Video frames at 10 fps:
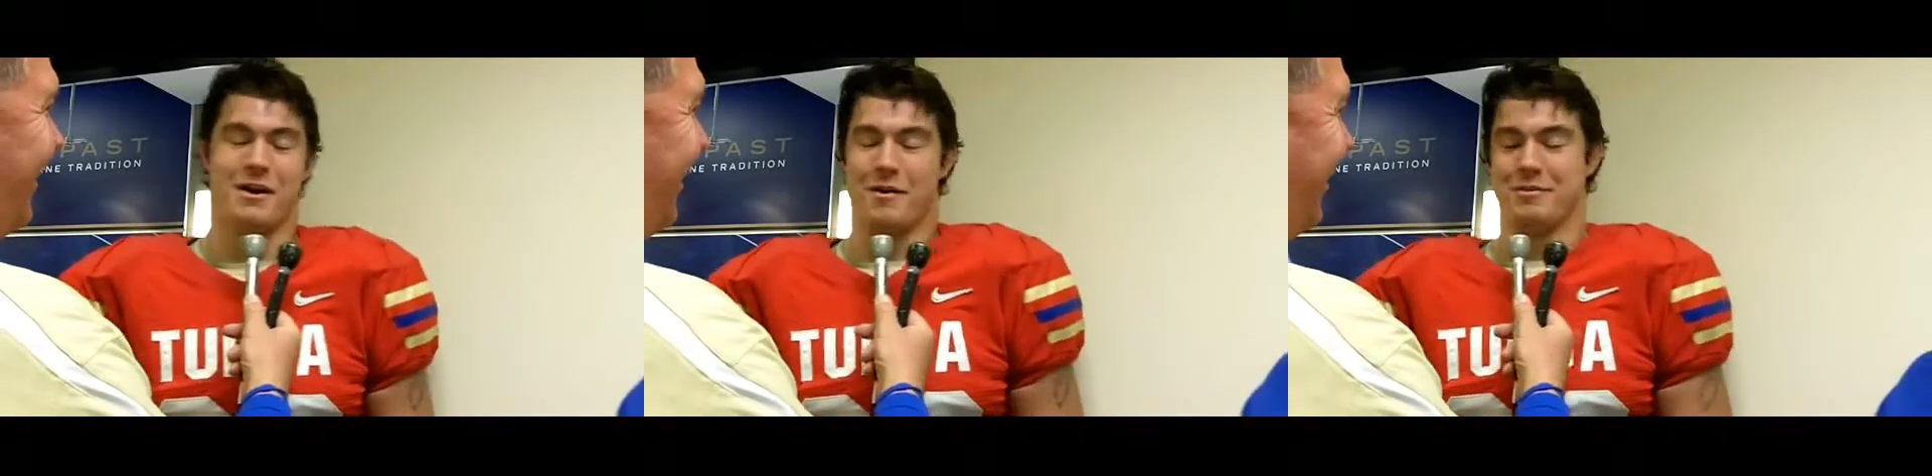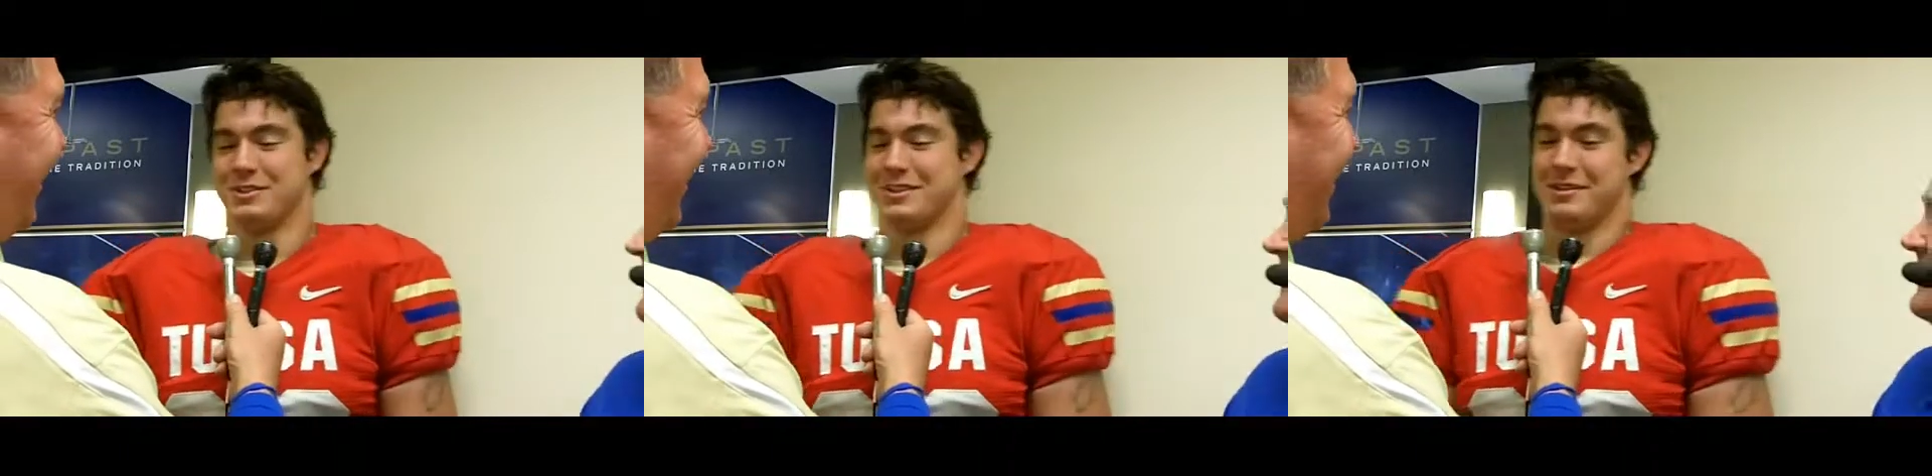no, I'm
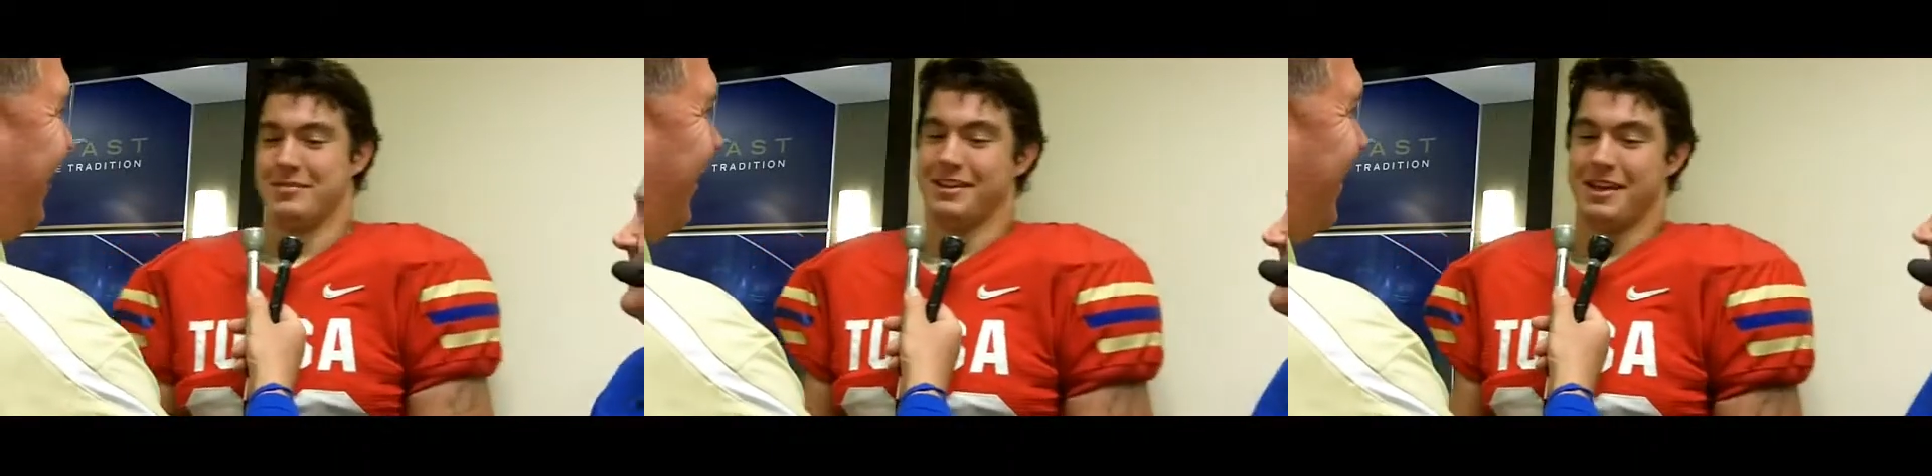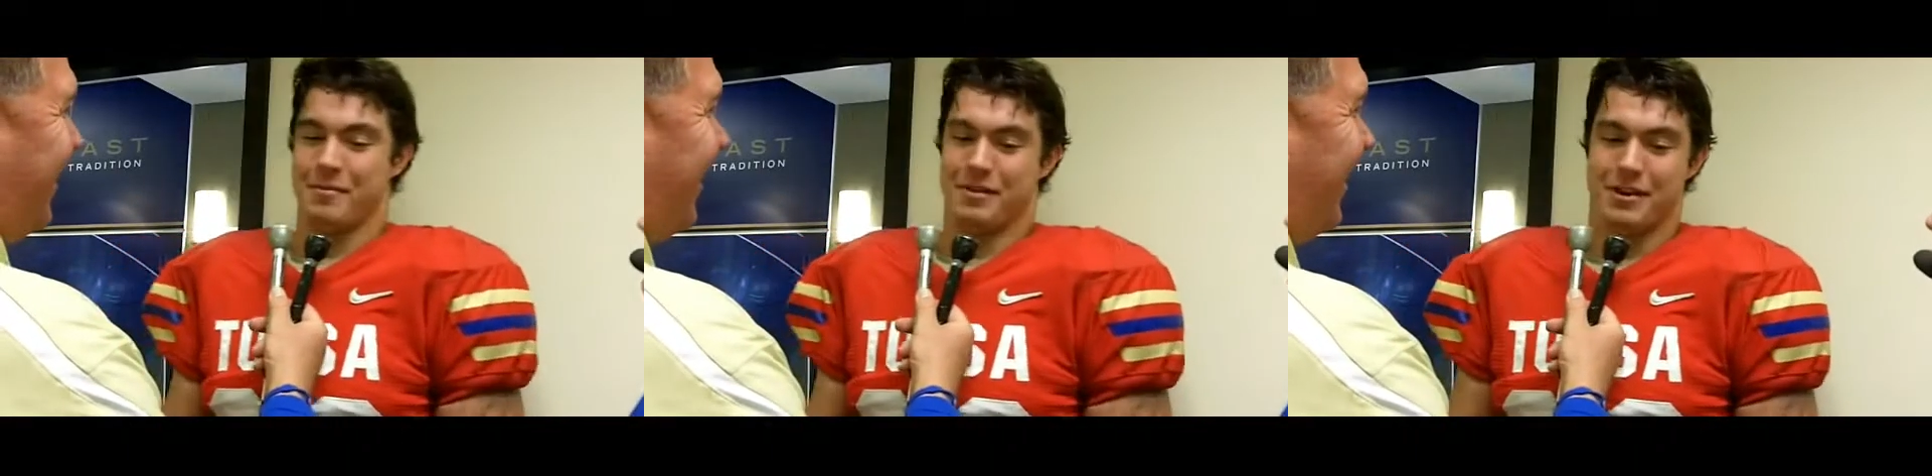just kidding about
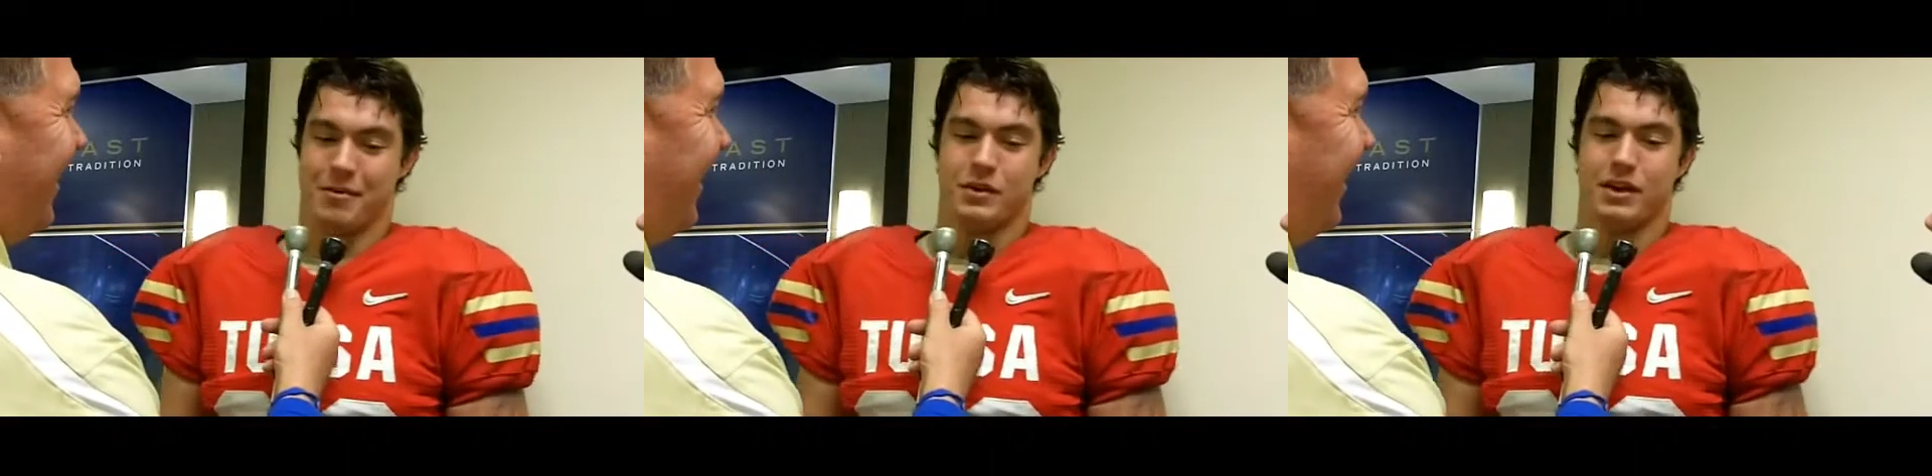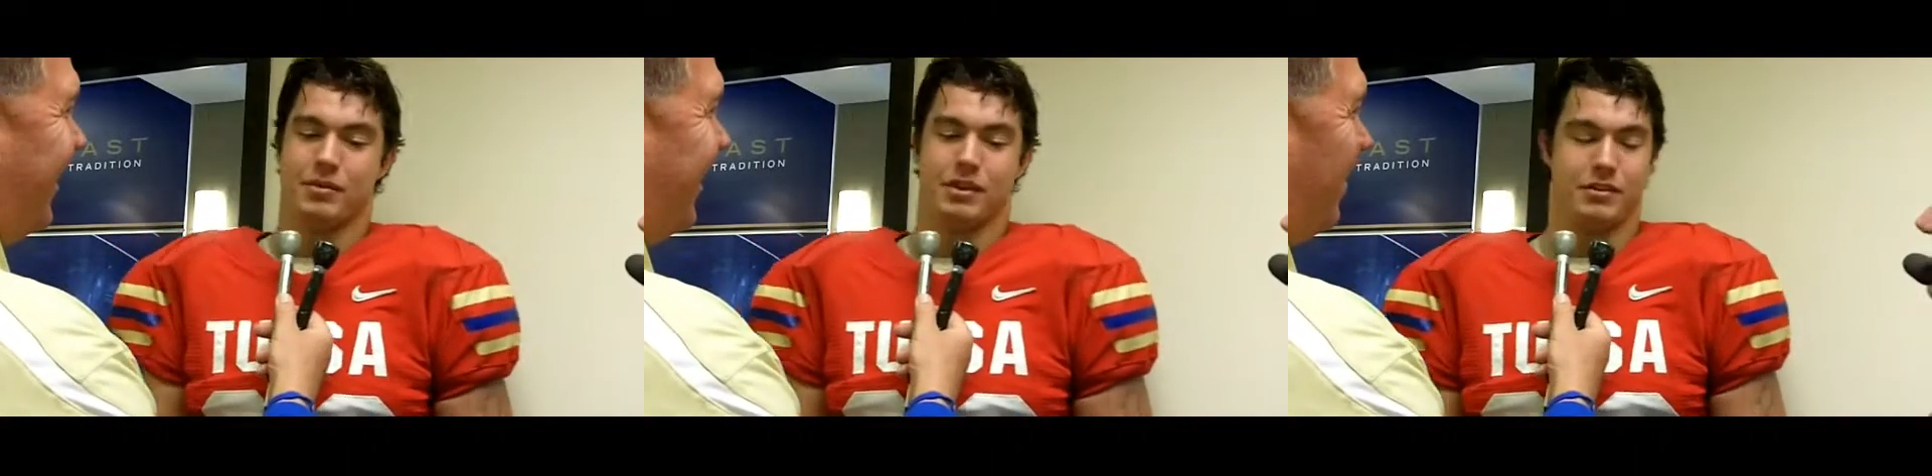that. But um, we
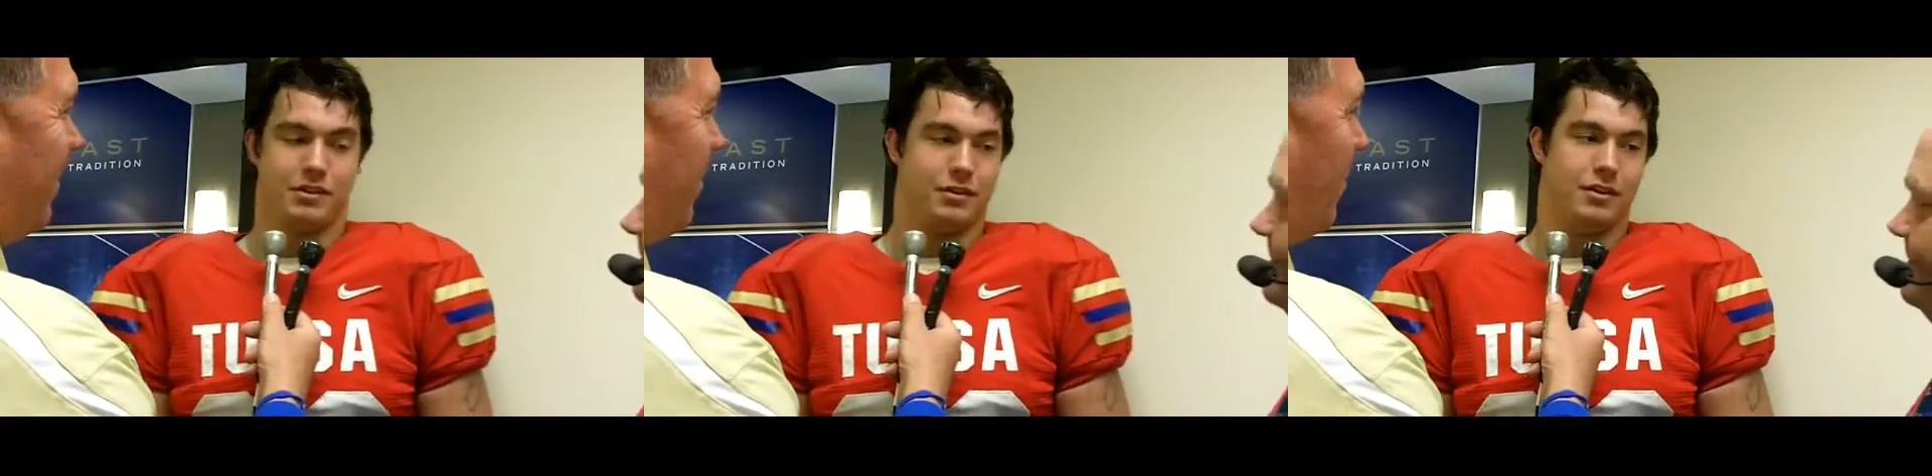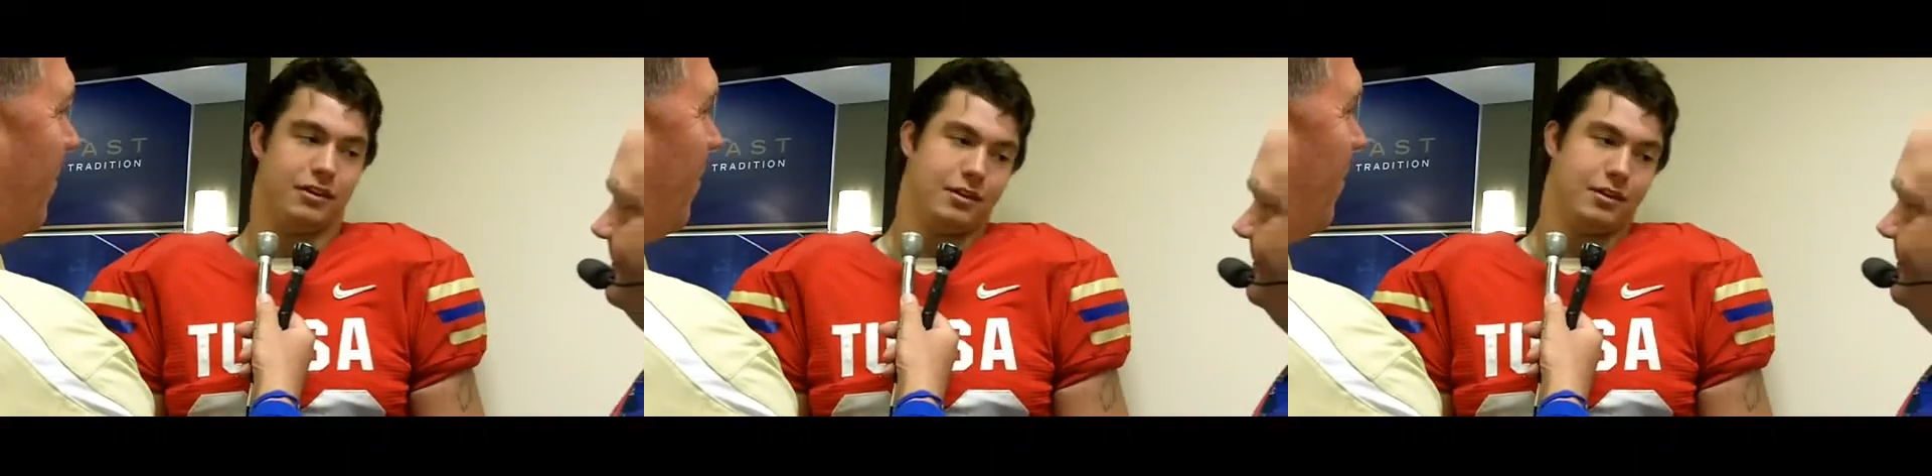came together as a unit.